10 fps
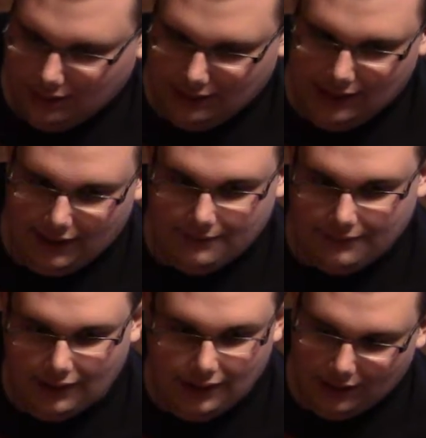Yeah.
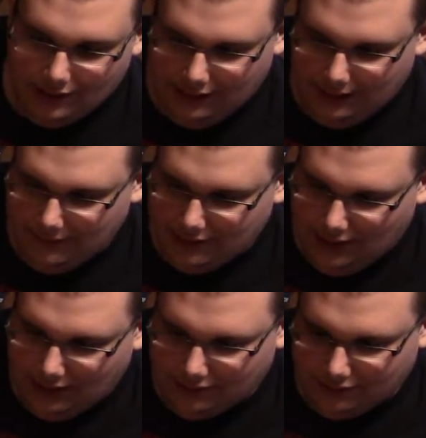Name the
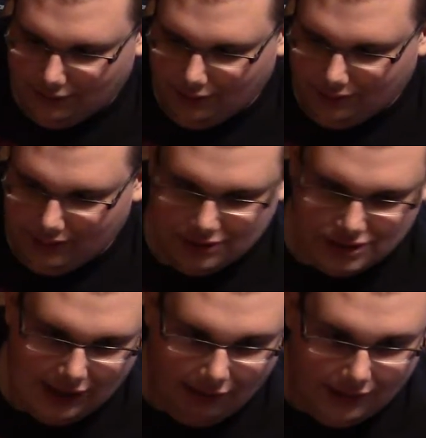dinosaur who says
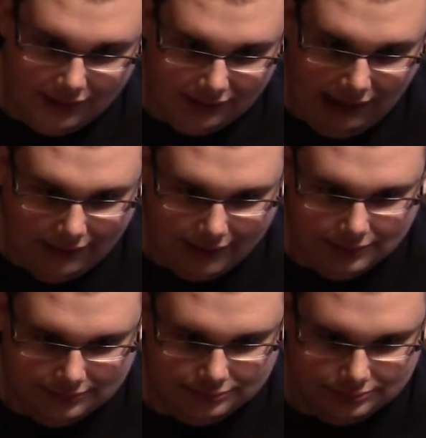sharing is caring.
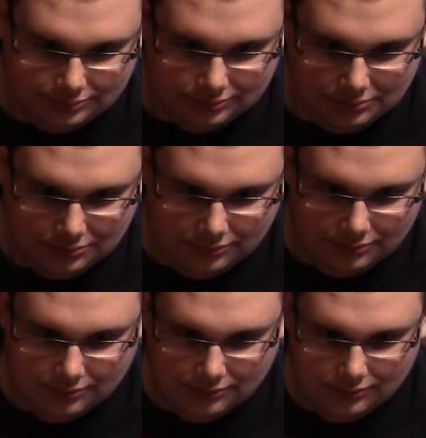
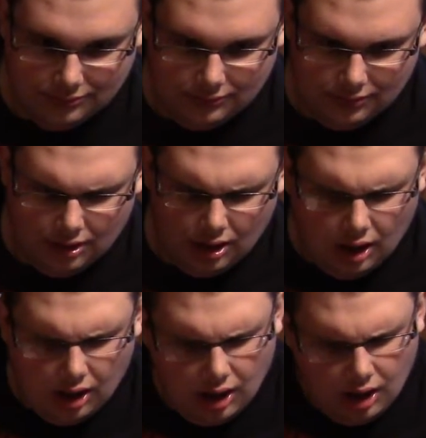I don't
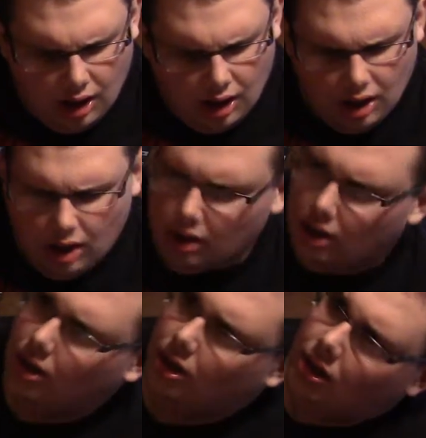know. I
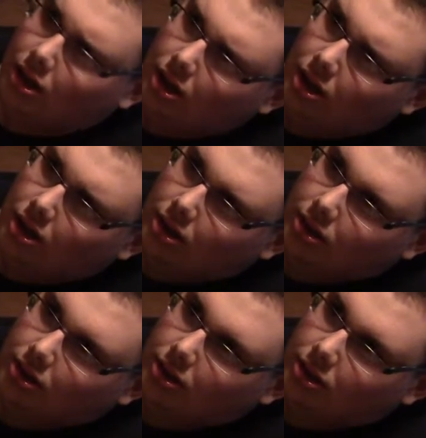don't, dude.
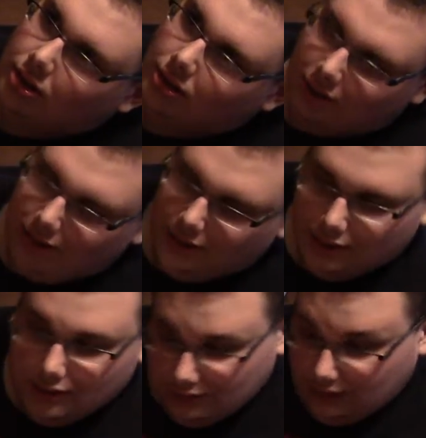Barney.
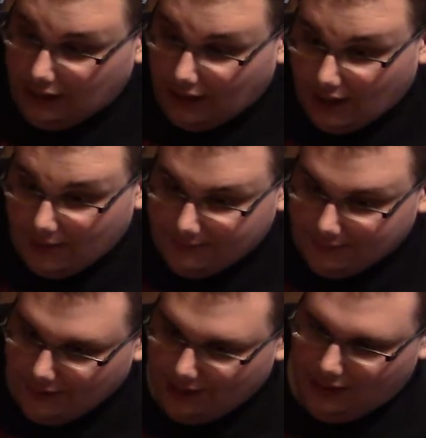Yeah.
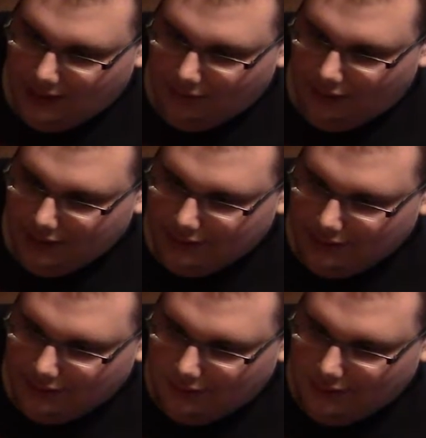And what
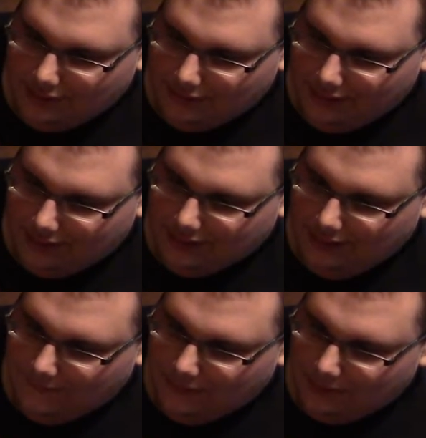in what
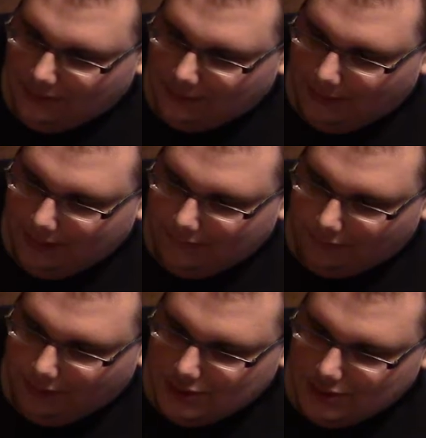2008 film does Brendan
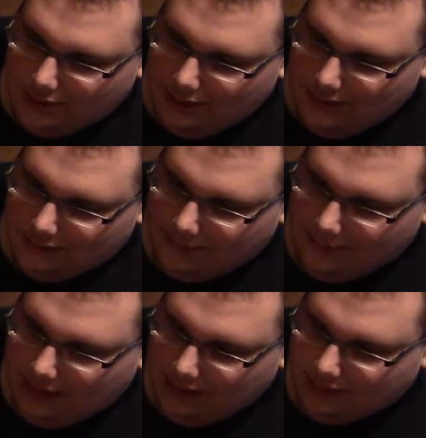Fraser and his
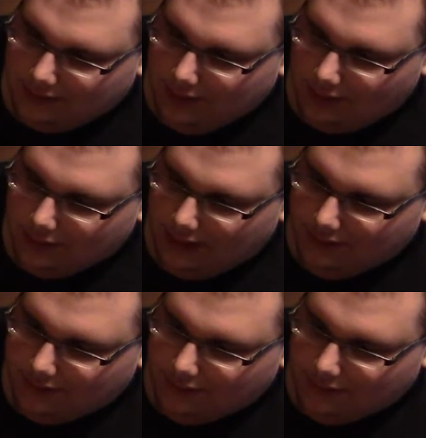companions encounter
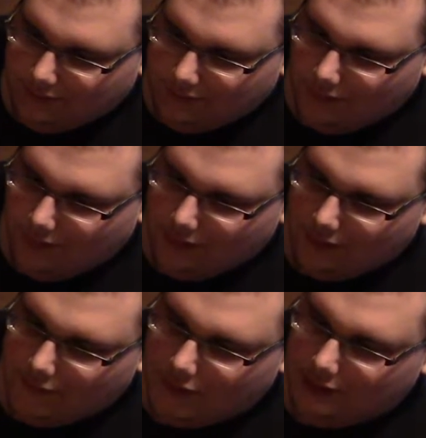dinosaurs after falling
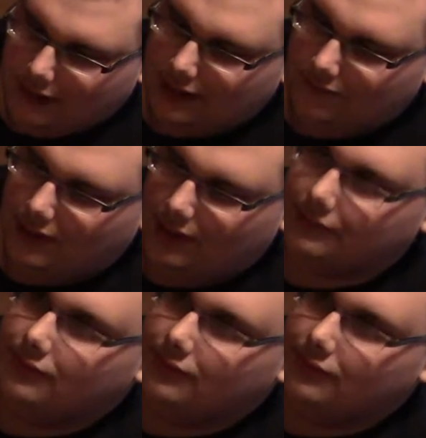through a volcanic vent?